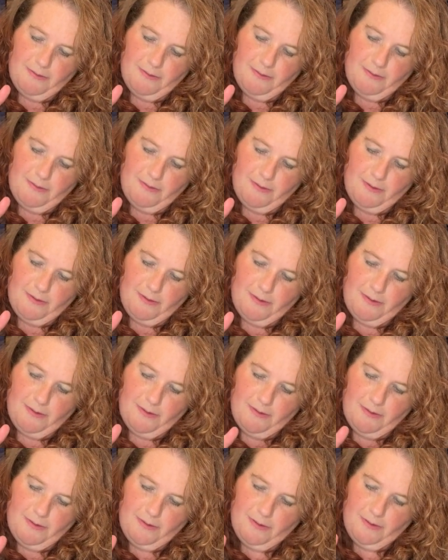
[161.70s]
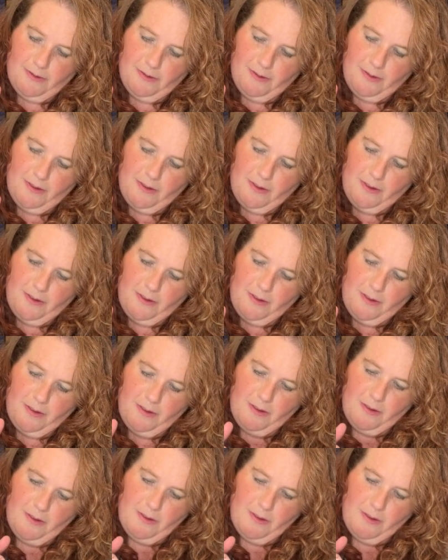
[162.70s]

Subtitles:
Nothing is said.